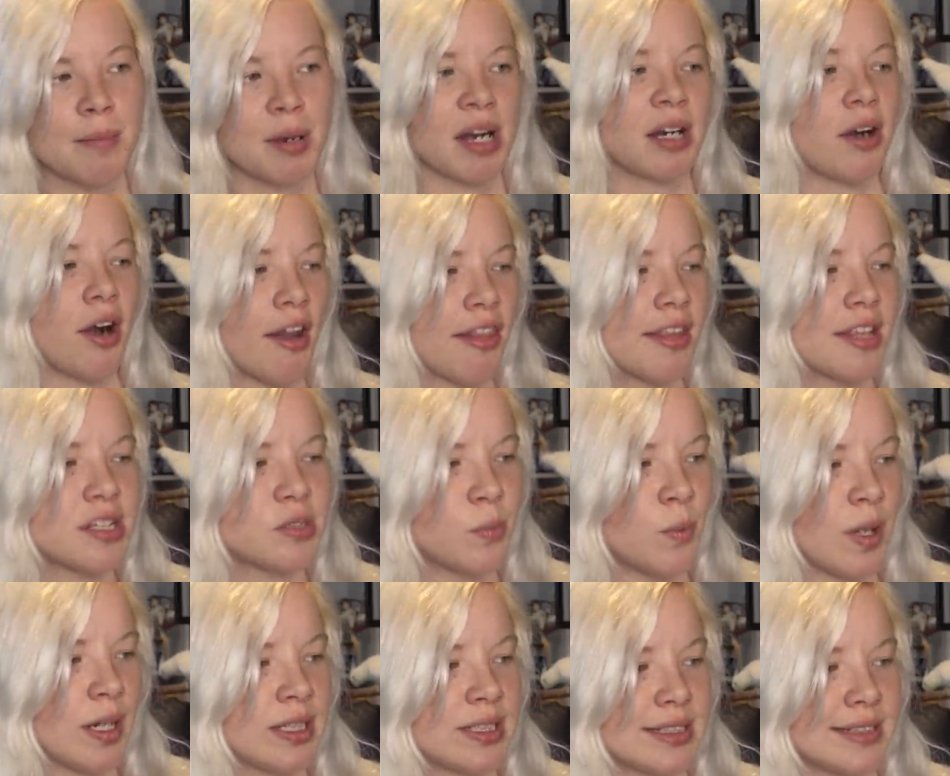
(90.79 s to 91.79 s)
but a lot of these
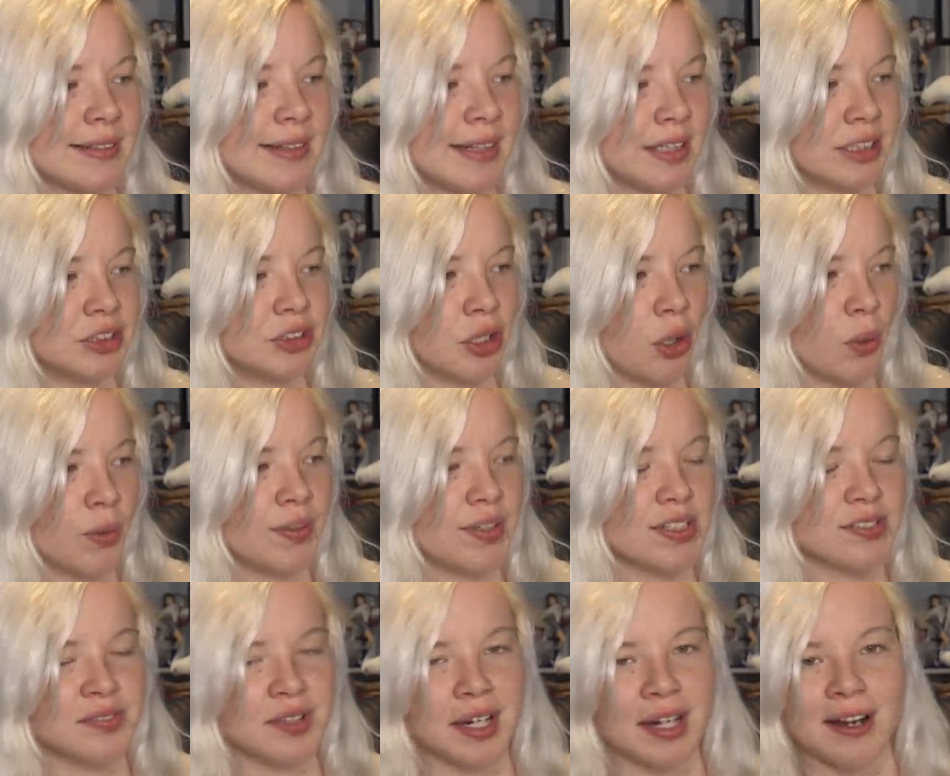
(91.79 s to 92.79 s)
ones that they show on
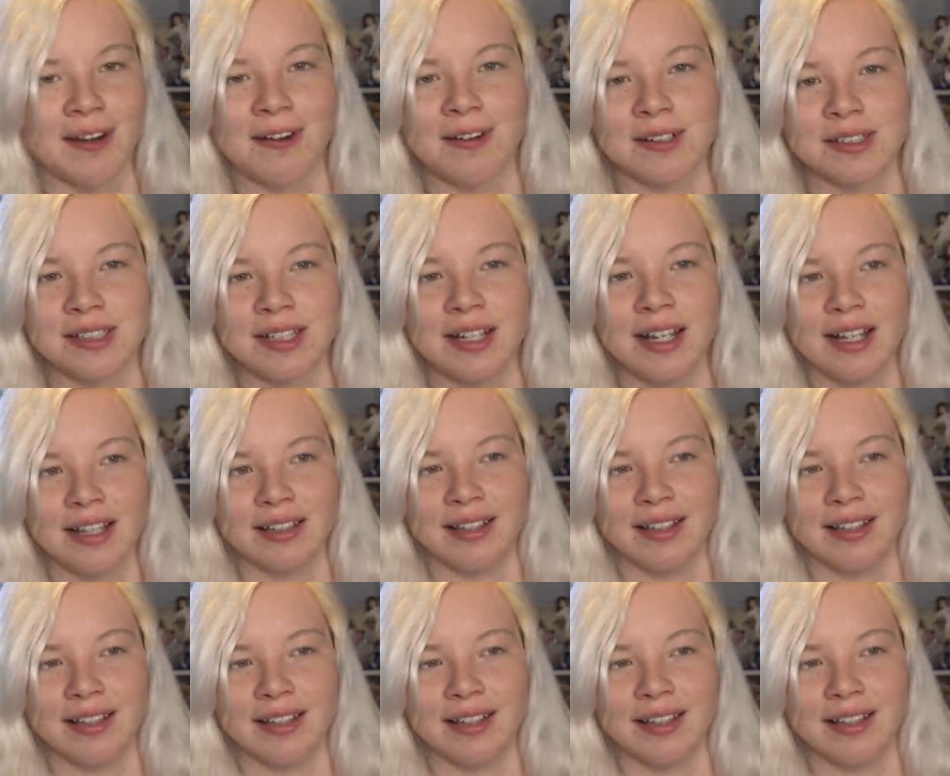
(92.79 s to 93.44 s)
these videos